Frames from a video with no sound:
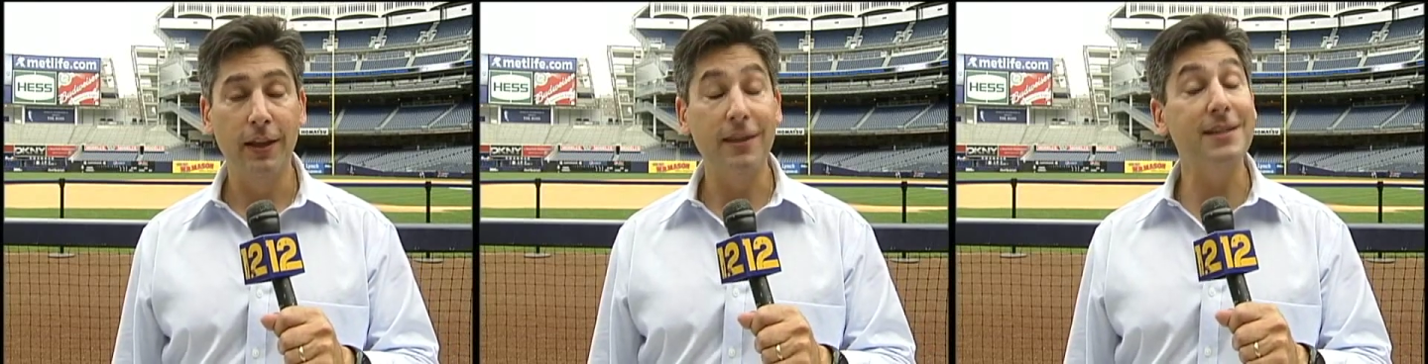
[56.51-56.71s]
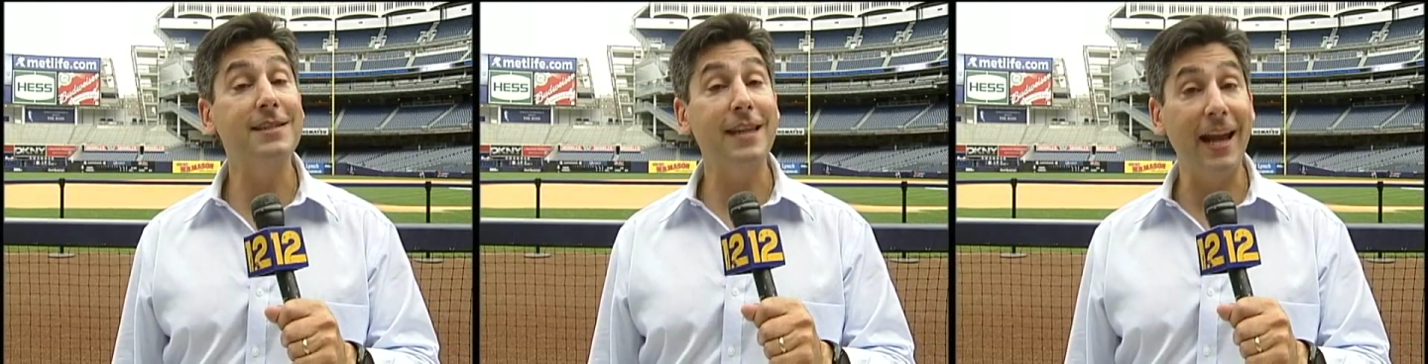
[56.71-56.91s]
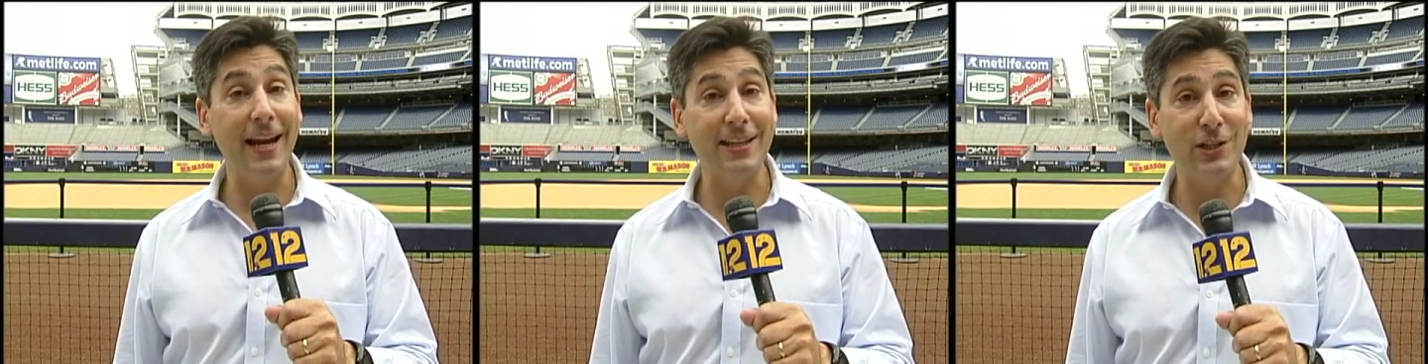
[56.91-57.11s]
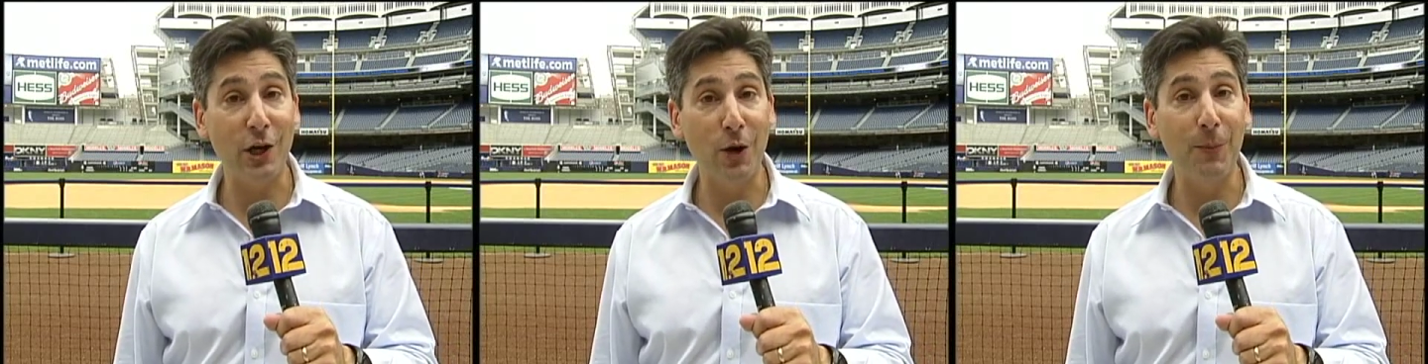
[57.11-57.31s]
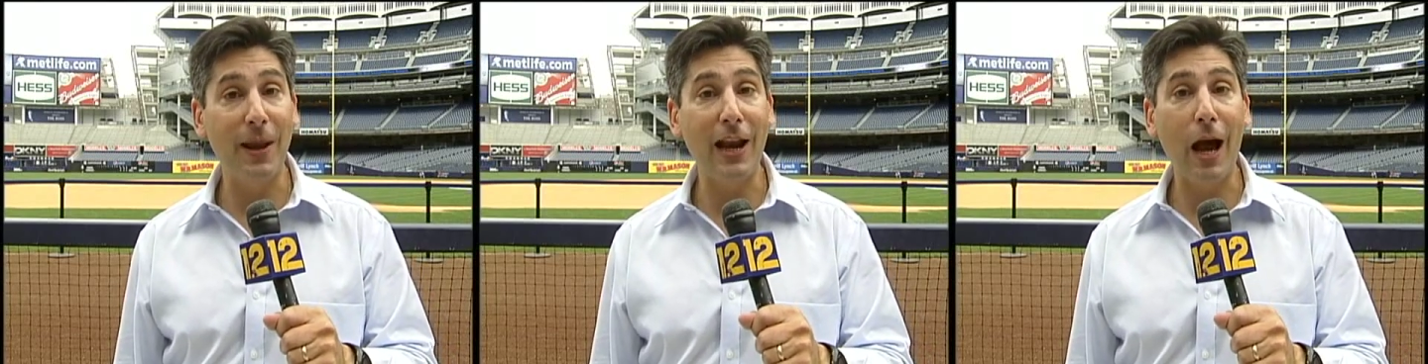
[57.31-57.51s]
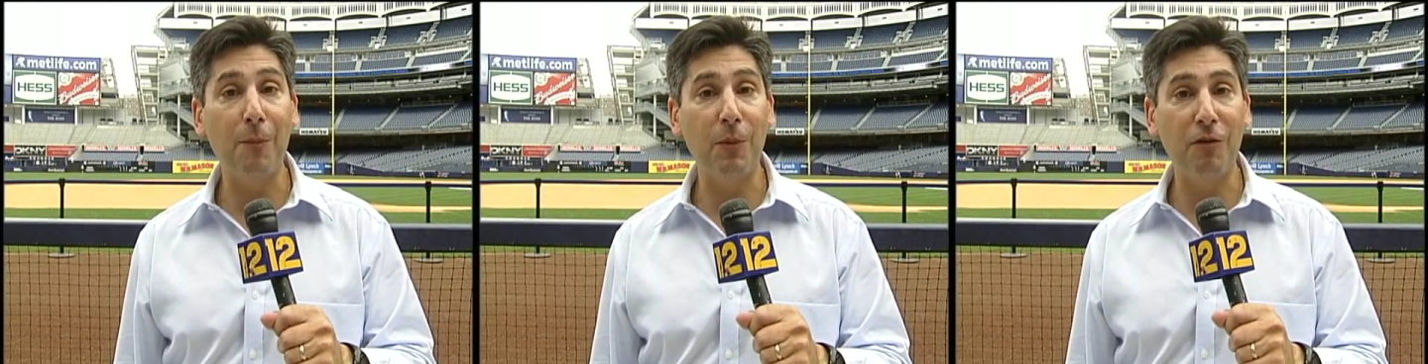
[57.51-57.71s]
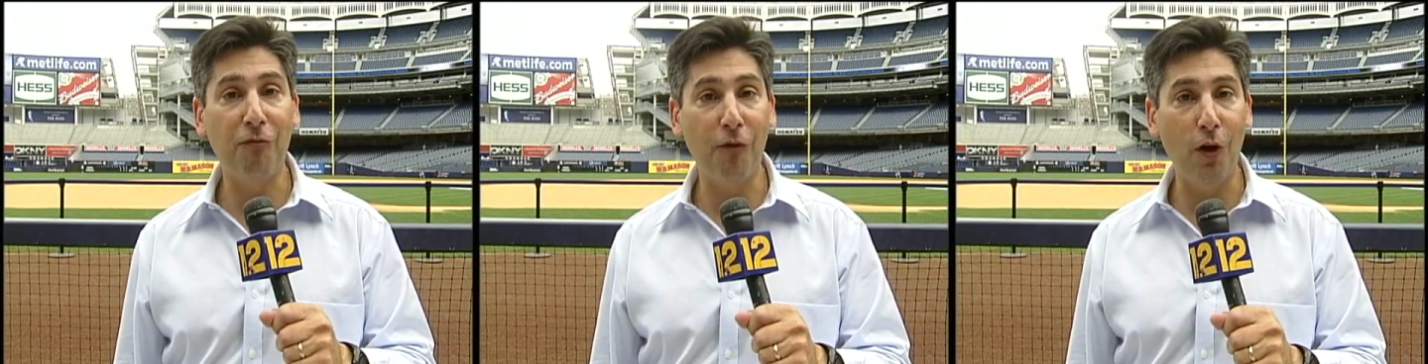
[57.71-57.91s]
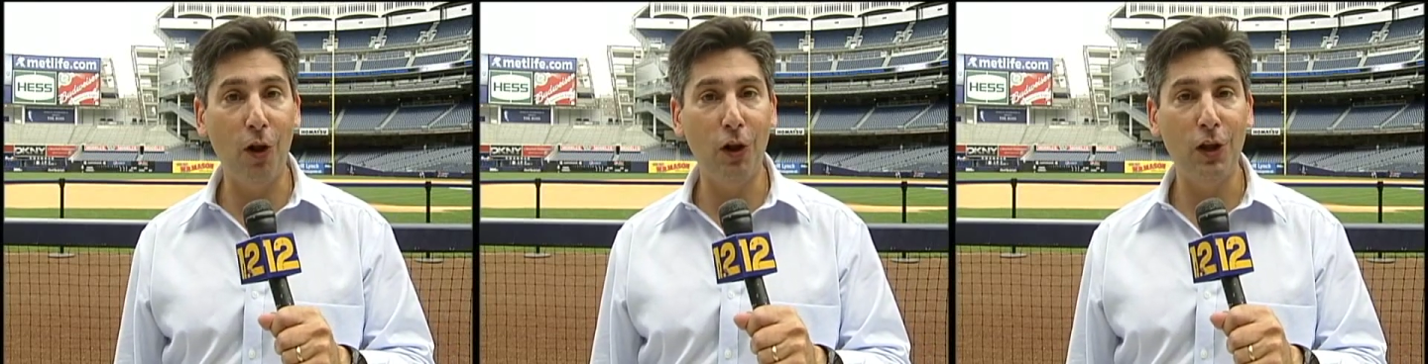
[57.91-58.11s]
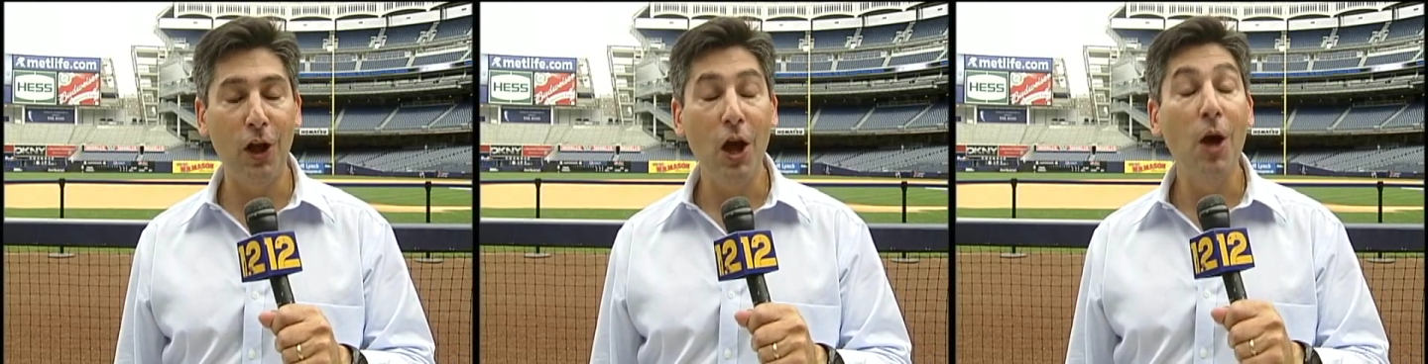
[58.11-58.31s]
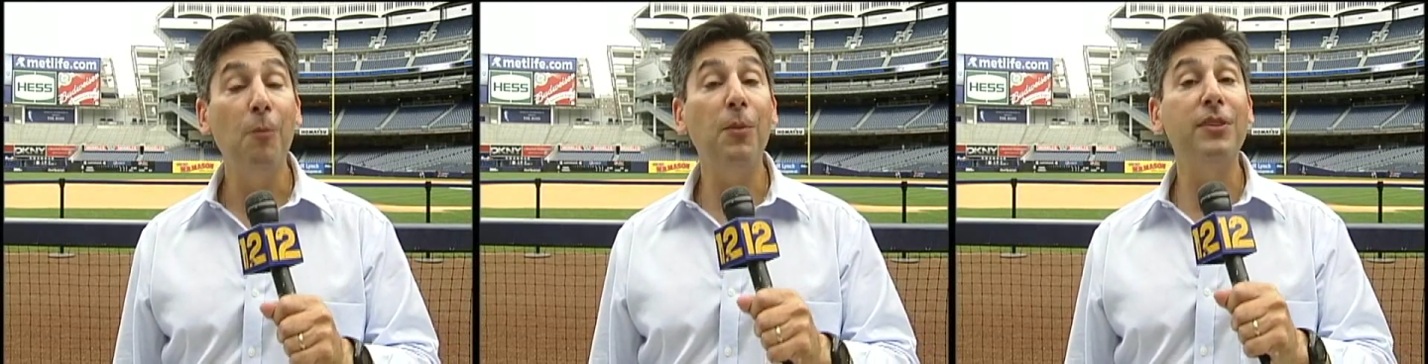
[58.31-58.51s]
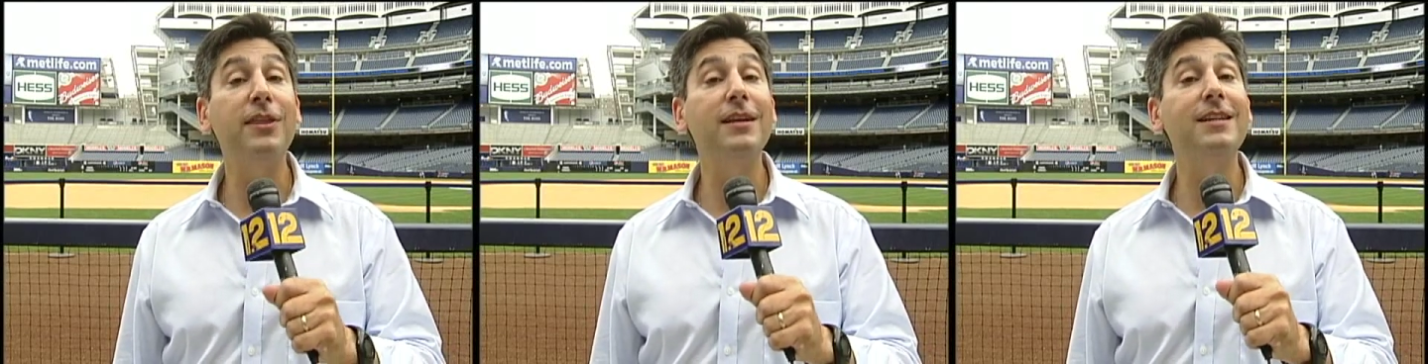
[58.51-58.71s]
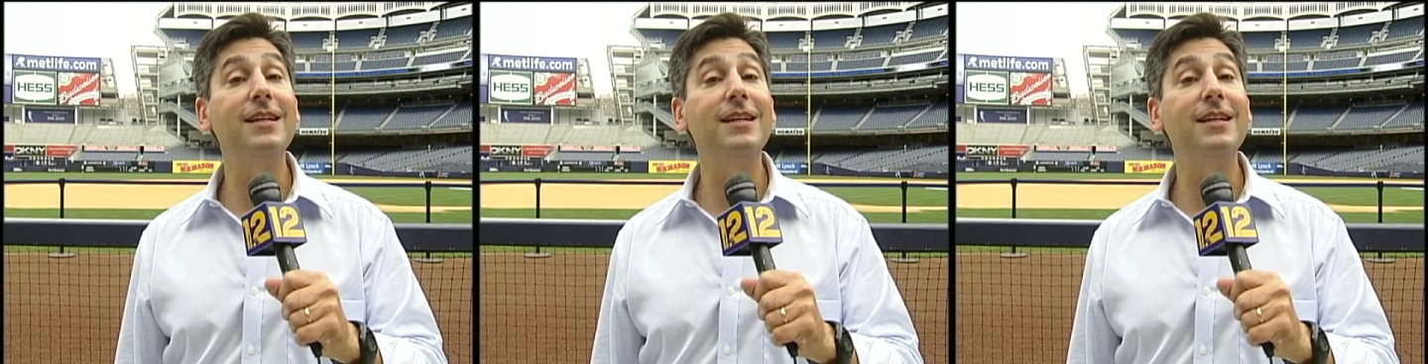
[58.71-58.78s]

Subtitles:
The stands here may not be full, but the